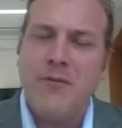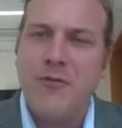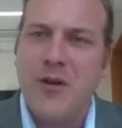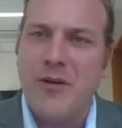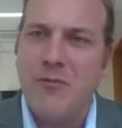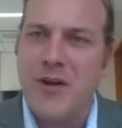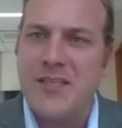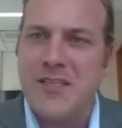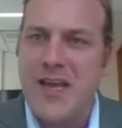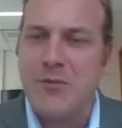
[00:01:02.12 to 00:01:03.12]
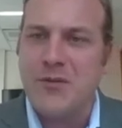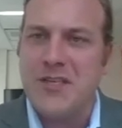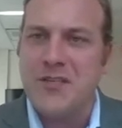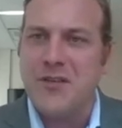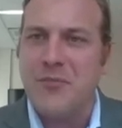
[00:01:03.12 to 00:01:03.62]
Following a recent
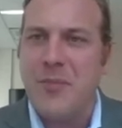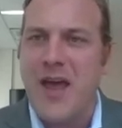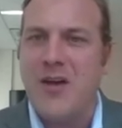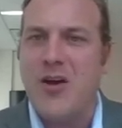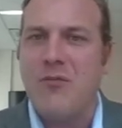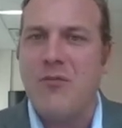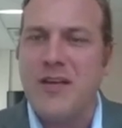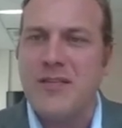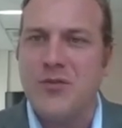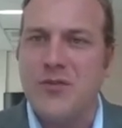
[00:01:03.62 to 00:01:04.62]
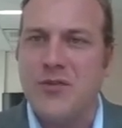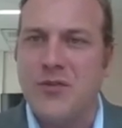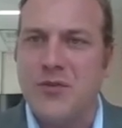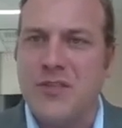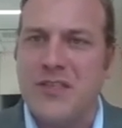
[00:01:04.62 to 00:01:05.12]
acquisition of Pangaea Resources
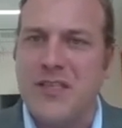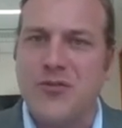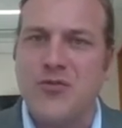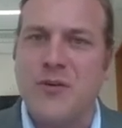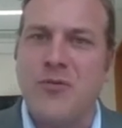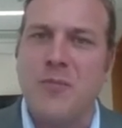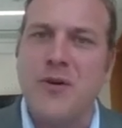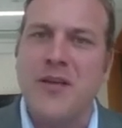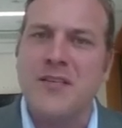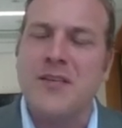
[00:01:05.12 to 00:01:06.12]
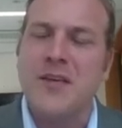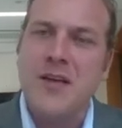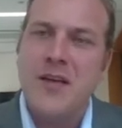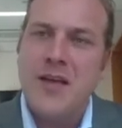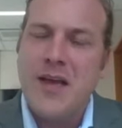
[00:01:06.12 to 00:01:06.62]
Northern Territory properties,
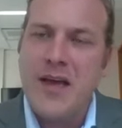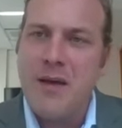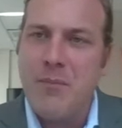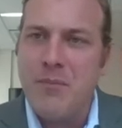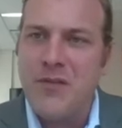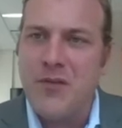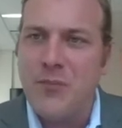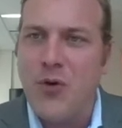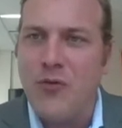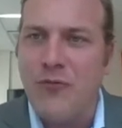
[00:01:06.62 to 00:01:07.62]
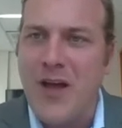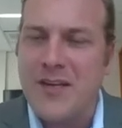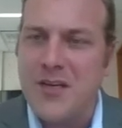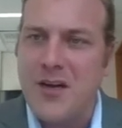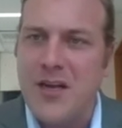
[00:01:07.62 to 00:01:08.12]
Mr. Paul
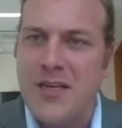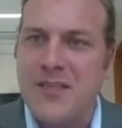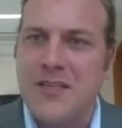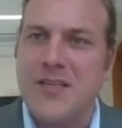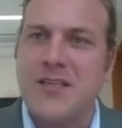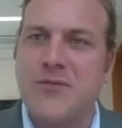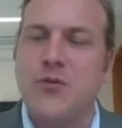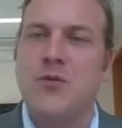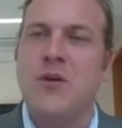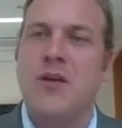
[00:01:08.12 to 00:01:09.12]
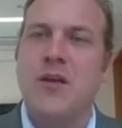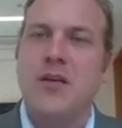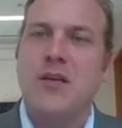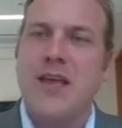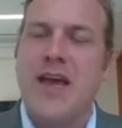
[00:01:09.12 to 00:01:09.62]
Fudge, a highly successful
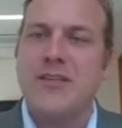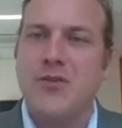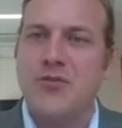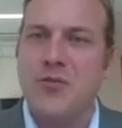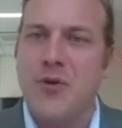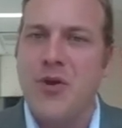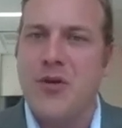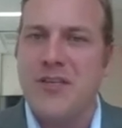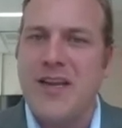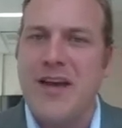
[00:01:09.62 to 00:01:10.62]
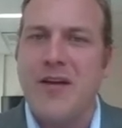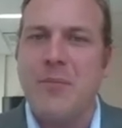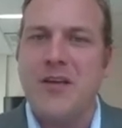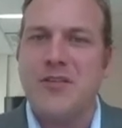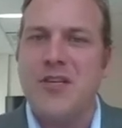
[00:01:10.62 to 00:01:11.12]
gas entrepreneur, is now our
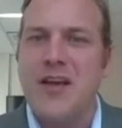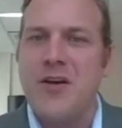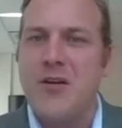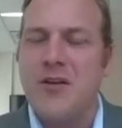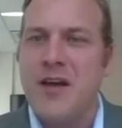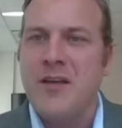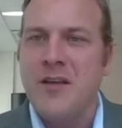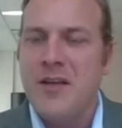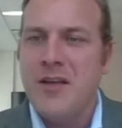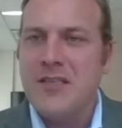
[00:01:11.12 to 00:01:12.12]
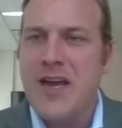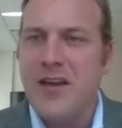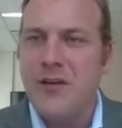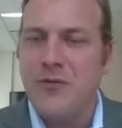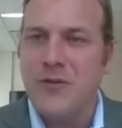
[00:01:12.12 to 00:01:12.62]
biggest shareholder.
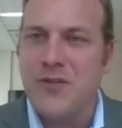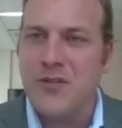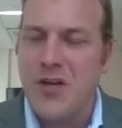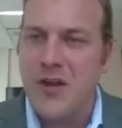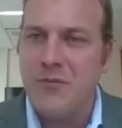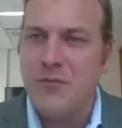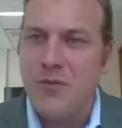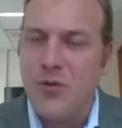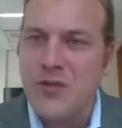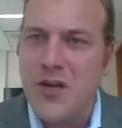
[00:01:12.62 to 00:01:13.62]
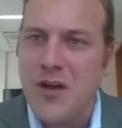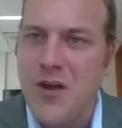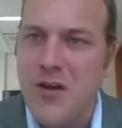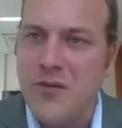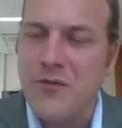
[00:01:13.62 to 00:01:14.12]
Dale Elphinstone, also
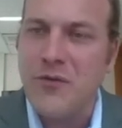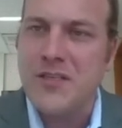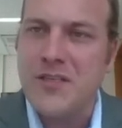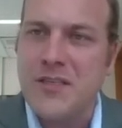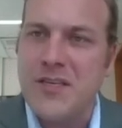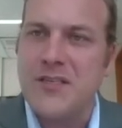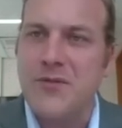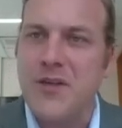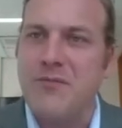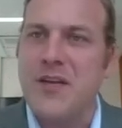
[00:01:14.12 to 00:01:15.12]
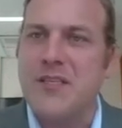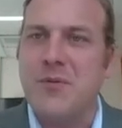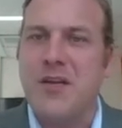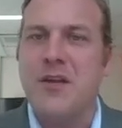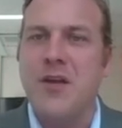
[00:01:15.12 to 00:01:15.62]
noted for his successful
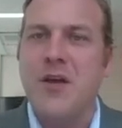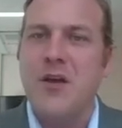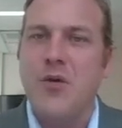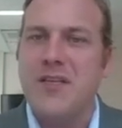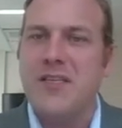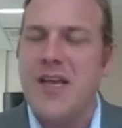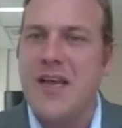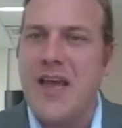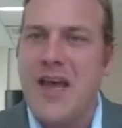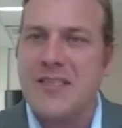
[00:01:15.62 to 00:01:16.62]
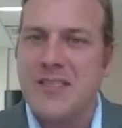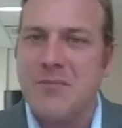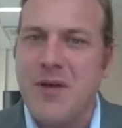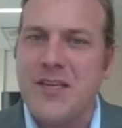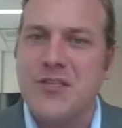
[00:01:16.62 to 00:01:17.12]
investment in Queensland Gas, as a
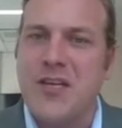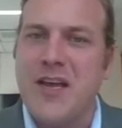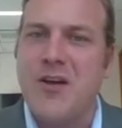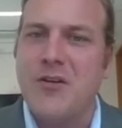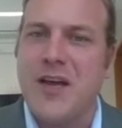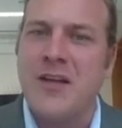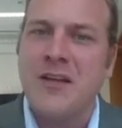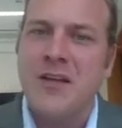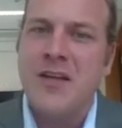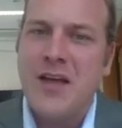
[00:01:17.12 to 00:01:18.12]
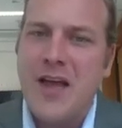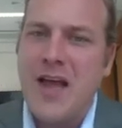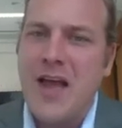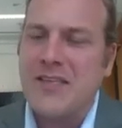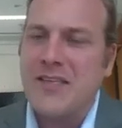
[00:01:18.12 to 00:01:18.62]
major shareholder,
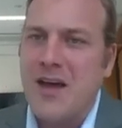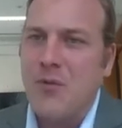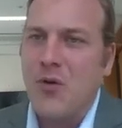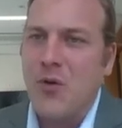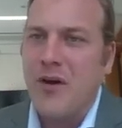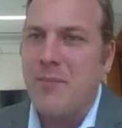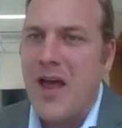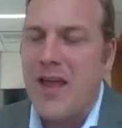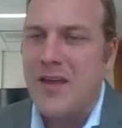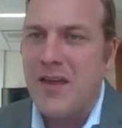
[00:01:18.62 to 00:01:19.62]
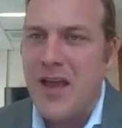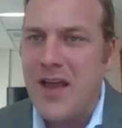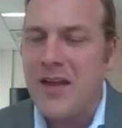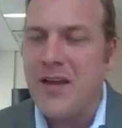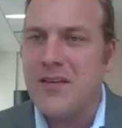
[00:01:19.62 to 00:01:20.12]
as are Macquarie Bank
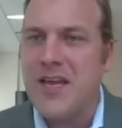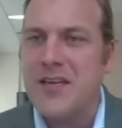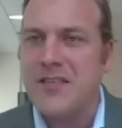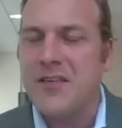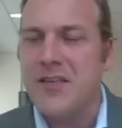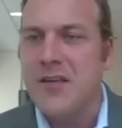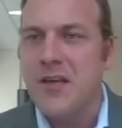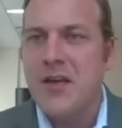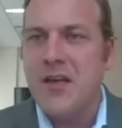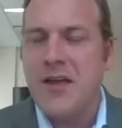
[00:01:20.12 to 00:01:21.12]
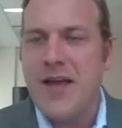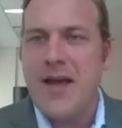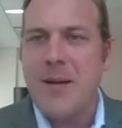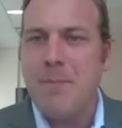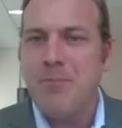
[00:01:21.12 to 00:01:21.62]
and Texan
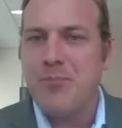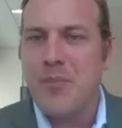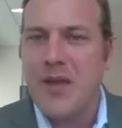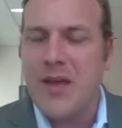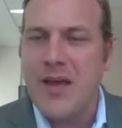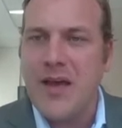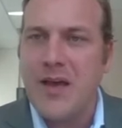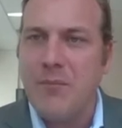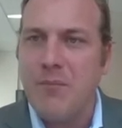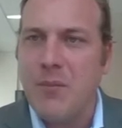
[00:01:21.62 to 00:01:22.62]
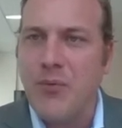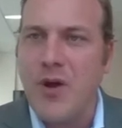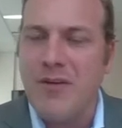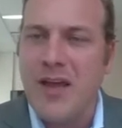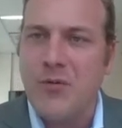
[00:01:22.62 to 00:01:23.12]

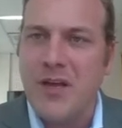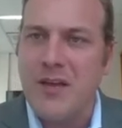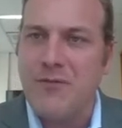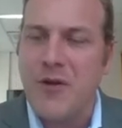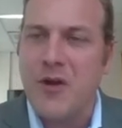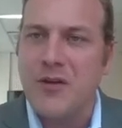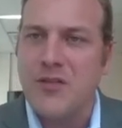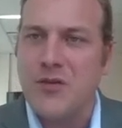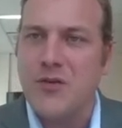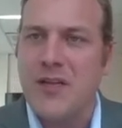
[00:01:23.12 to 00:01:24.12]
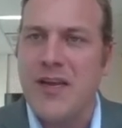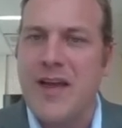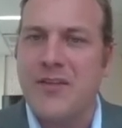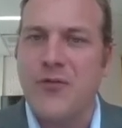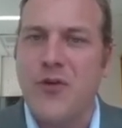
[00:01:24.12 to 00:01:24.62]
private equity-focused oil and
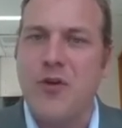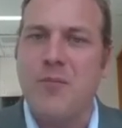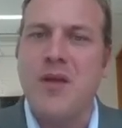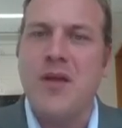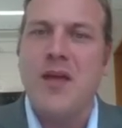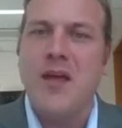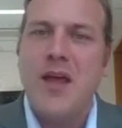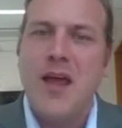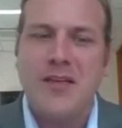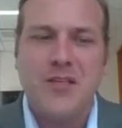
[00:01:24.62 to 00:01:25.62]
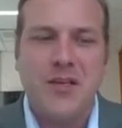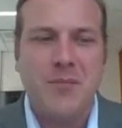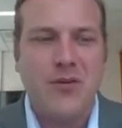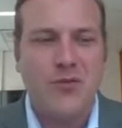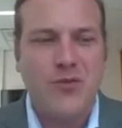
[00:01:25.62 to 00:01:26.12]
gas firm, Energy and
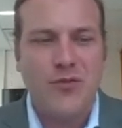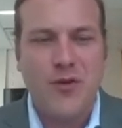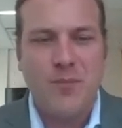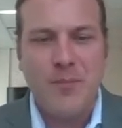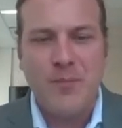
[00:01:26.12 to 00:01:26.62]
Minerals Group.